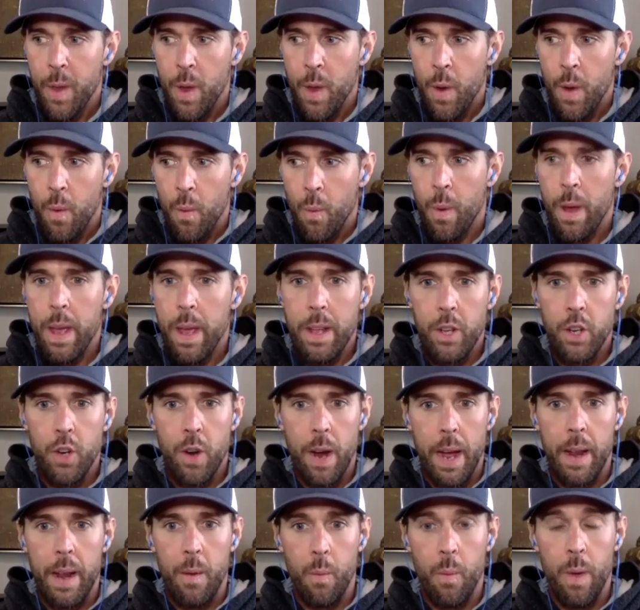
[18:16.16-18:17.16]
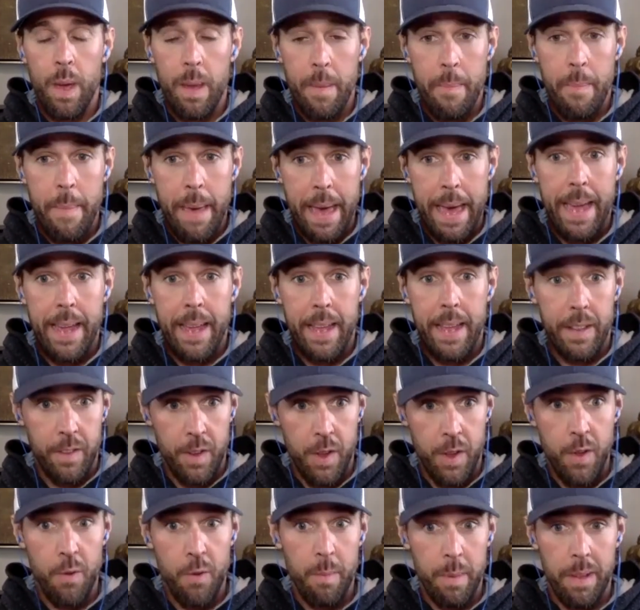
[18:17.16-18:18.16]
we try we make as
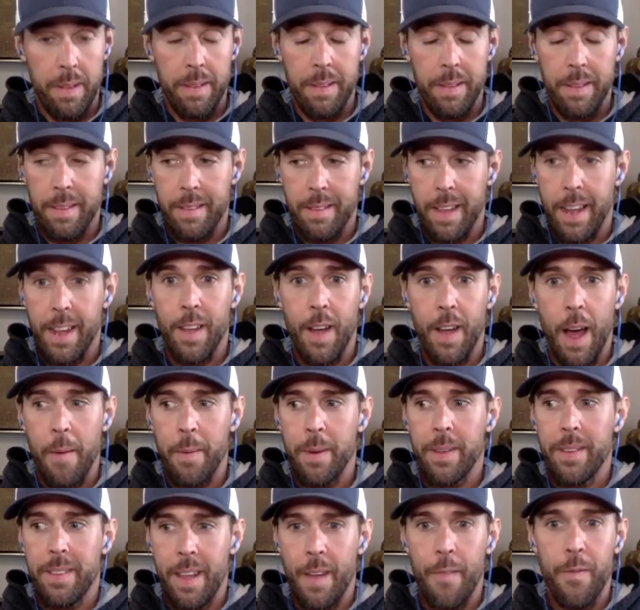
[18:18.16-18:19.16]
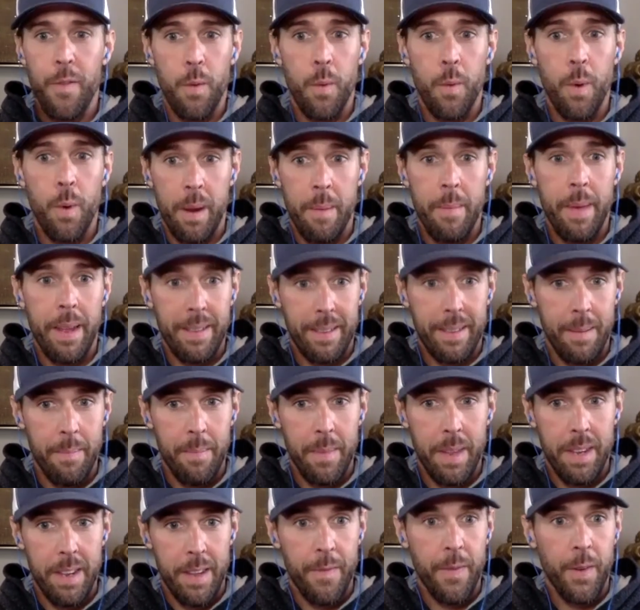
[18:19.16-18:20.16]
humans like I always say if you want to make
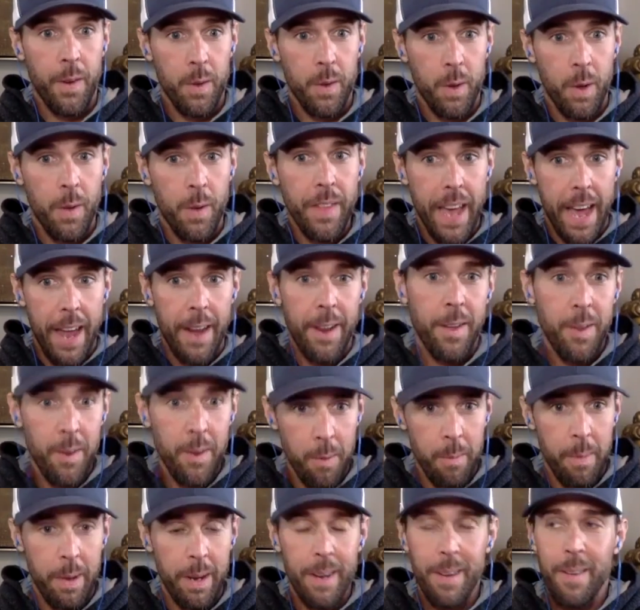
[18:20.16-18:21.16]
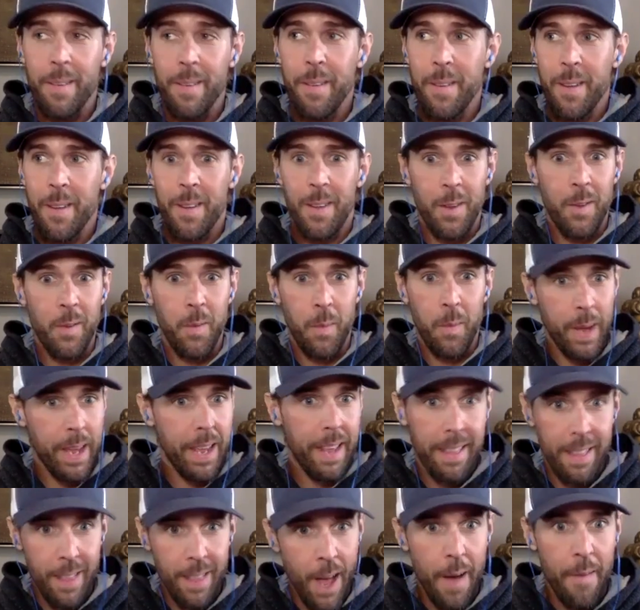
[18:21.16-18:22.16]
something difficult, add a human because
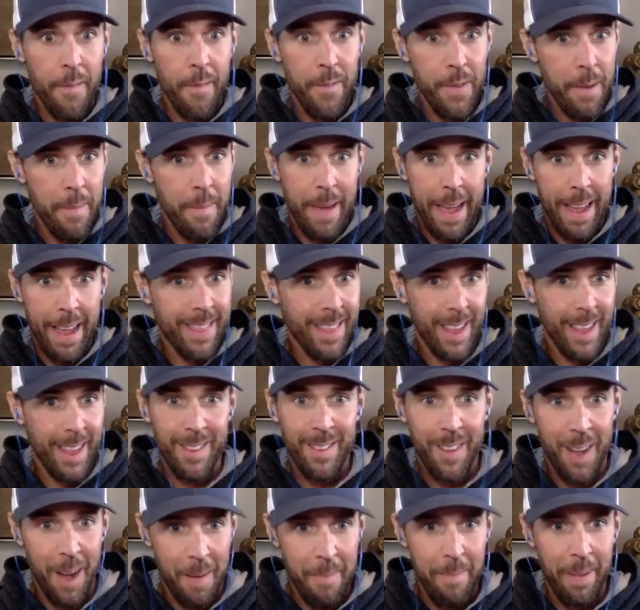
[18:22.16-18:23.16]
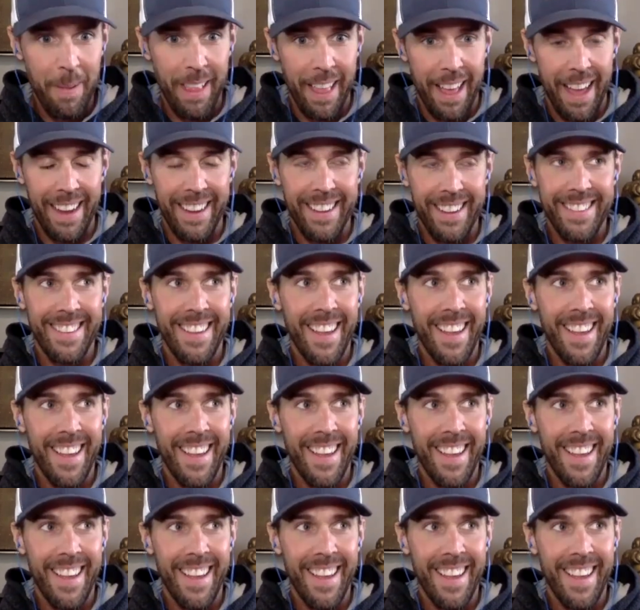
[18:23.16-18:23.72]
we love to make things complex.